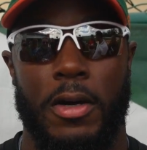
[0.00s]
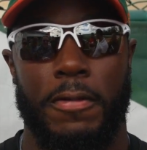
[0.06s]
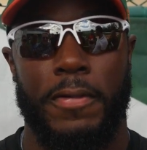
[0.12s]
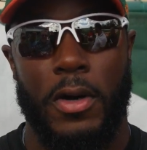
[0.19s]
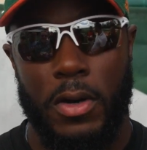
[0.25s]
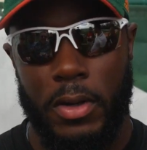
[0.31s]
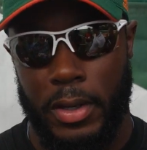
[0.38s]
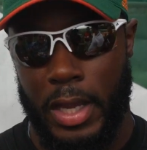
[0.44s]

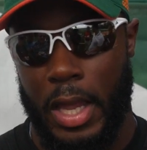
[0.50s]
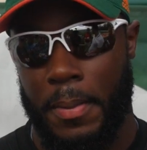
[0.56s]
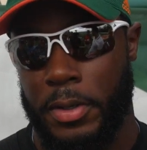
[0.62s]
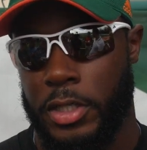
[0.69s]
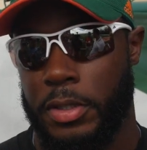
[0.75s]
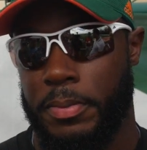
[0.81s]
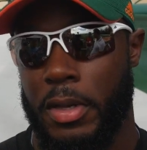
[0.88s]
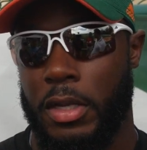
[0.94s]
Fall camp,
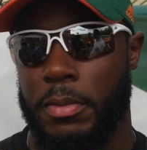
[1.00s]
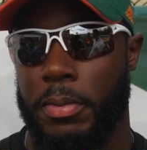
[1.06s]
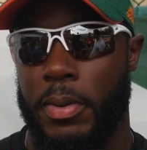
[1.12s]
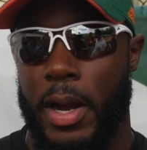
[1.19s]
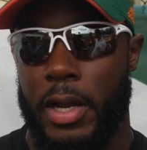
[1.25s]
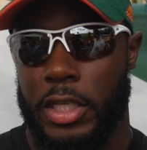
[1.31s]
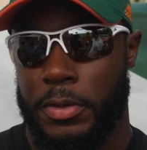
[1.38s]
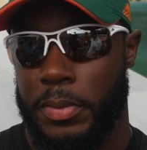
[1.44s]
but just be able to
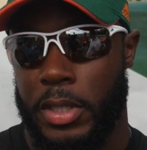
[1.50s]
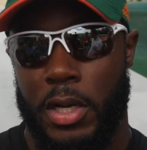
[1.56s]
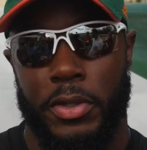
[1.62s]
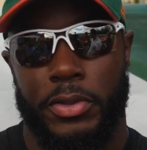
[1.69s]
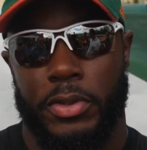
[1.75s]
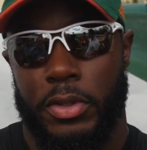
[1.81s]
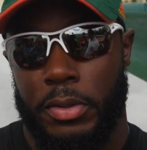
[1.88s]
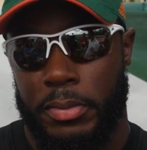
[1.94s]
practice, but
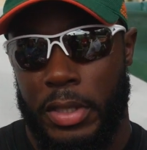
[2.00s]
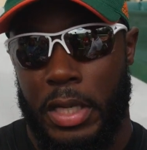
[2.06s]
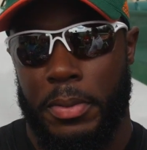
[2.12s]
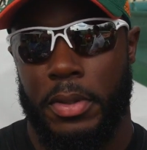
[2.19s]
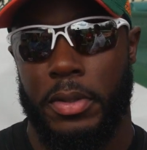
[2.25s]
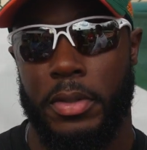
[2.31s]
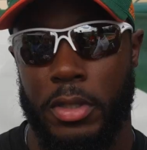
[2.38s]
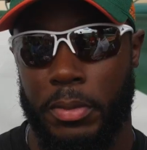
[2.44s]
also to be
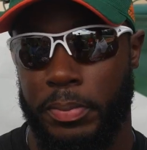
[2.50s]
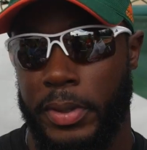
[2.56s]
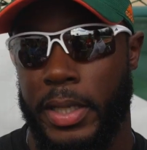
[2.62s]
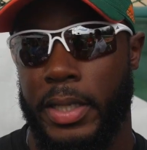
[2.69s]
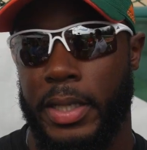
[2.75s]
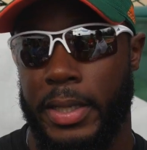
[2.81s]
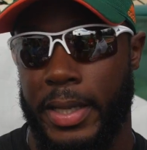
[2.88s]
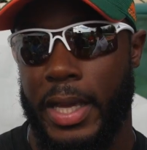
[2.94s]
able to
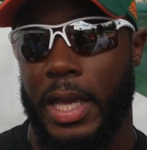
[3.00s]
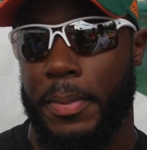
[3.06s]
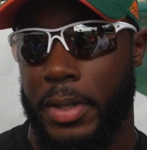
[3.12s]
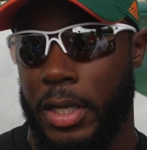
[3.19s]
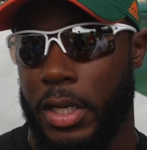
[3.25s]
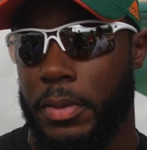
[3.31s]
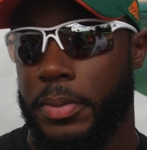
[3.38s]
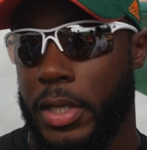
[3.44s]
play in the game
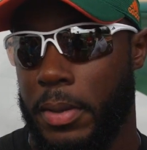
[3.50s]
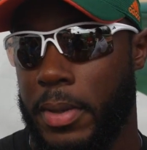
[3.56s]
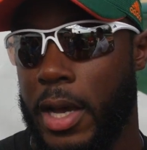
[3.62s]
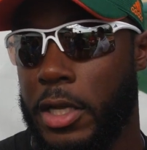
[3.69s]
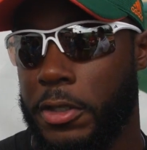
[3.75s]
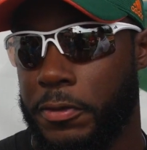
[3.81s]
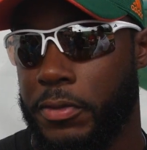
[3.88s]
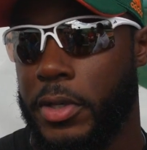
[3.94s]
and help keep
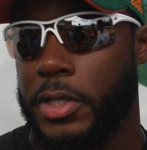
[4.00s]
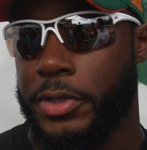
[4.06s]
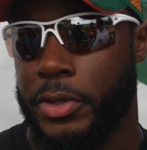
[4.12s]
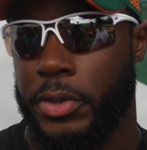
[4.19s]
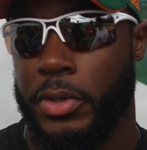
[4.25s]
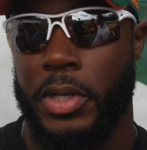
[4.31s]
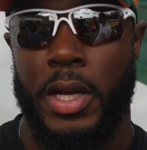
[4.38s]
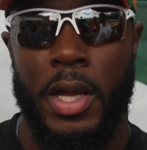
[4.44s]
guys fresh so